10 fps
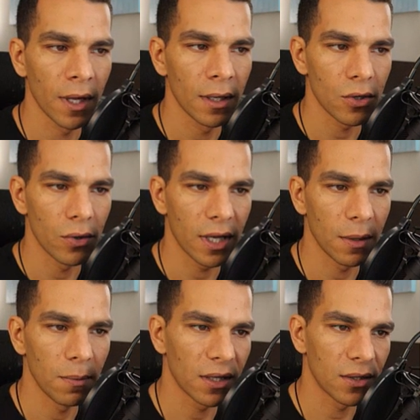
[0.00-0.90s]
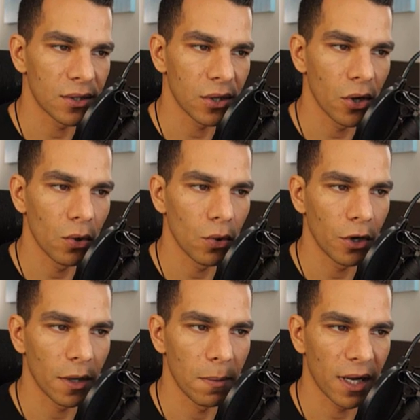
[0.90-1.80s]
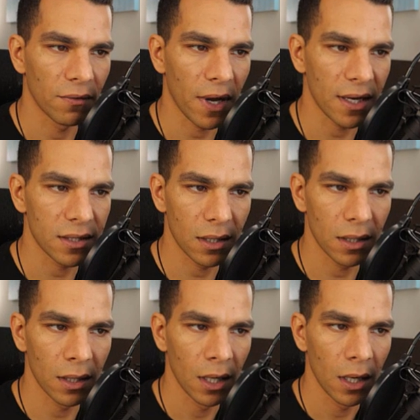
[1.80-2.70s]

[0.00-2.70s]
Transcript: So you can make it slow or you can make it faster,